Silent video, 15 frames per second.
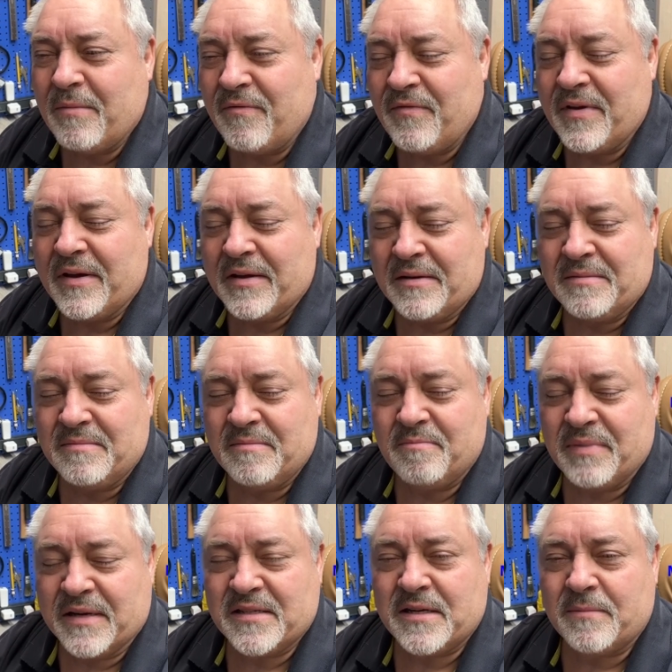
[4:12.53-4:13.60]
if you could
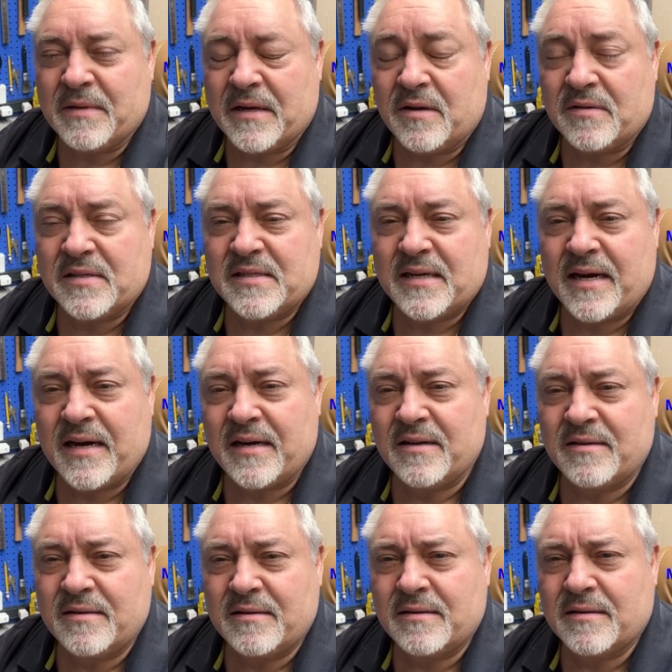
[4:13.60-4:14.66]
pick something outside
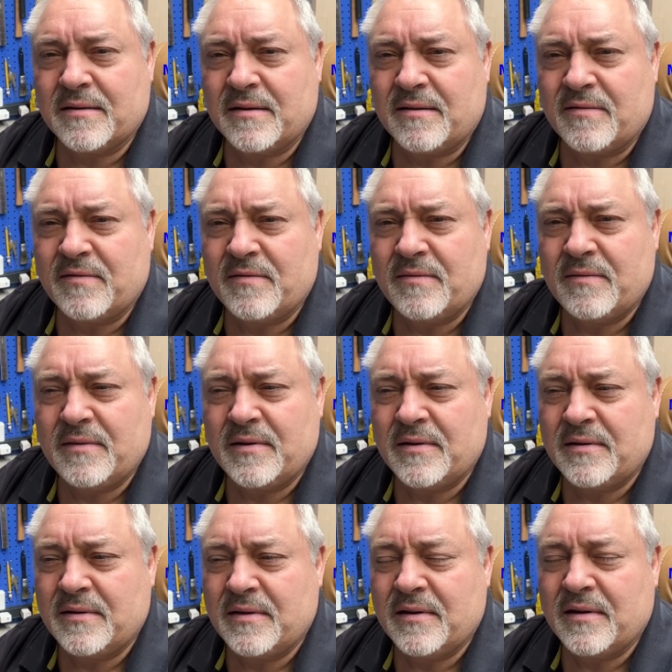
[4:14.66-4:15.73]
of
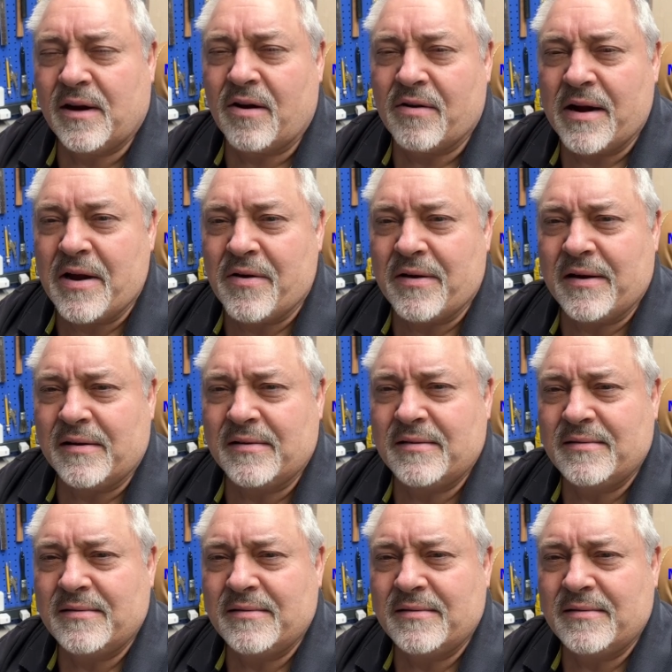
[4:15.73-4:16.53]
our area.